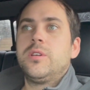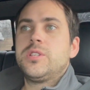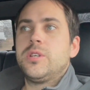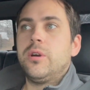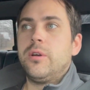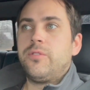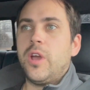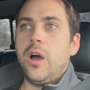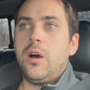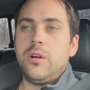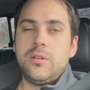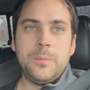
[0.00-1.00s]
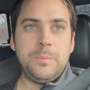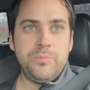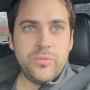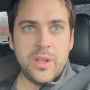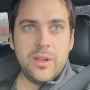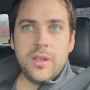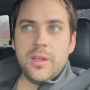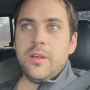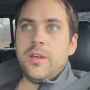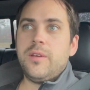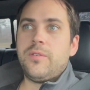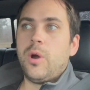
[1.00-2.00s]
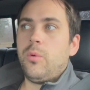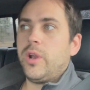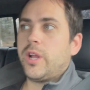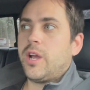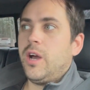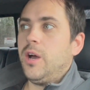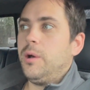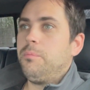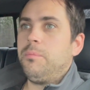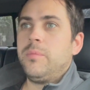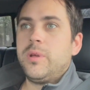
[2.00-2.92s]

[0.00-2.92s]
So if y'all want to come,